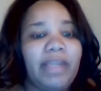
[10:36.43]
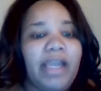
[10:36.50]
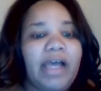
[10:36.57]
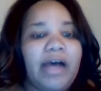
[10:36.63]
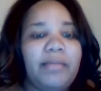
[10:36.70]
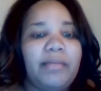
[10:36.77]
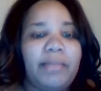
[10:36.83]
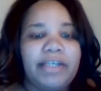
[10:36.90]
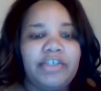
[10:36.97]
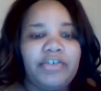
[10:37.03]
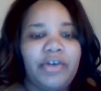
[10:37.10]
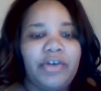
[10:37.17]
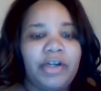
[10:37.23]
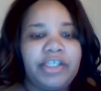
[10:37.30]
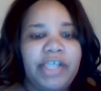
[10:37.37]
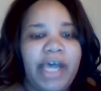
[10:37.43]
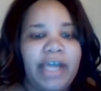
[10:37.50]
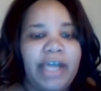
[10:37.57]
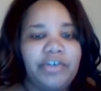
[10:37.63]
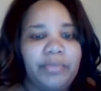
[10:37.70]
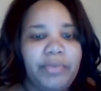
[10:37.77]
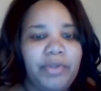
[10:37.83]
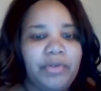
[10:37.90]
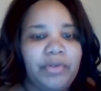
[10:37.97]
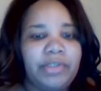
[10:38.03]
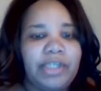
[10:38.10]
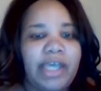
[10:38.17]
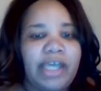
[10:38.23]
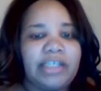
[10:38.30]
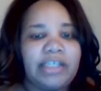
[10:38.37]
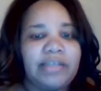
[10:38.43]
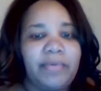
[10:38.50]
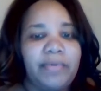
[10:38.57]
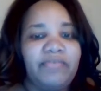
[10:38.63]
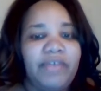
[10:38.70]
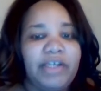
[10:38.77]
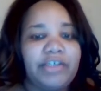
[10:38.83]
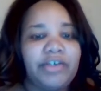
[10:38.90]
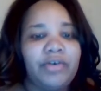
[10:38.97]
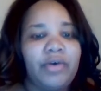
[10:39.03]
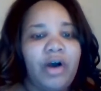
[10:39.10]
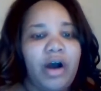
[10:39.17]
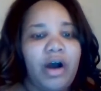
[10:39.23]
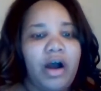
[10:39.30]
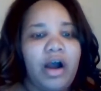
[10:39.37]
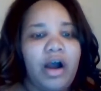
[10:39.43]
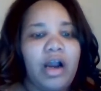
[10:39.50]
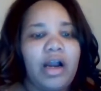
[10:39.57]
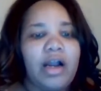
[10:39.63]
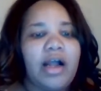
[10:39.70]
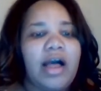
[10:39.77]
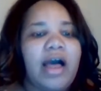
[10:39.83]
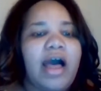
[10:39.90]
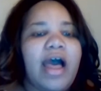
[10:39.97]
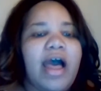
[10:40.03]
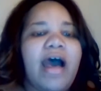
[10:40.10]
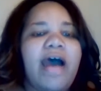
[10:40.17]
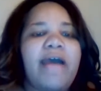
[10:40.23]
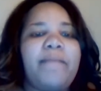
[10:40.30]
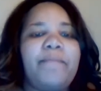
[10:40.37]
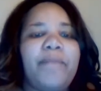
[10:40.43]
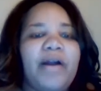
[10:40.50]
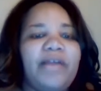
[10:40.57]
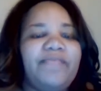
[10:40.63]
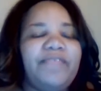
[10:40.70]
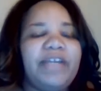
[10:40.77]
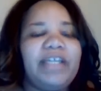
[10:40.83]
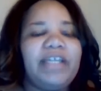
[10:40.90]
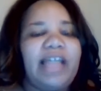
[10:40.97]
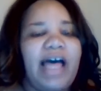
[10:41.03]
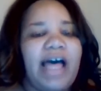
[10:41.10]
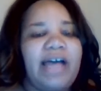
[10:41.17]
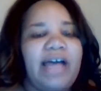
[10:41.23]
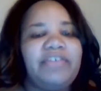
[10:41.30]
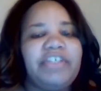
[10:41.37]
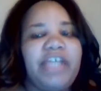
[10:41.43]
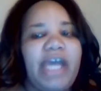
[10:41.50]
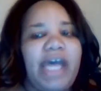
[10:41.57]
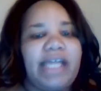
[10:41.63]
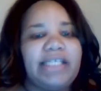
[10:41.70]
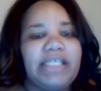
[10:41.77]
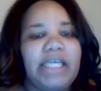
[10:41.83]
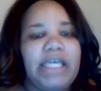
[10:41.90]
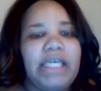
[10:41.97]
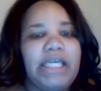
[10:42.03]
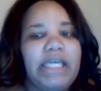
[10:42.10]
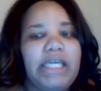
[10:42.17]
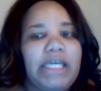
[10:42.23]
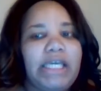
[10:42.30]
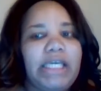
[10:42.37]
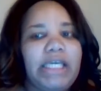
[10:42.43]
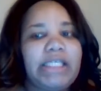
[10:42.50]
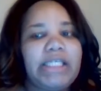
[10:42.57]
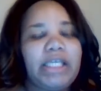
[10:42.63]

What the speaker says: My strongest attributes as a professional are a perfect live chat is.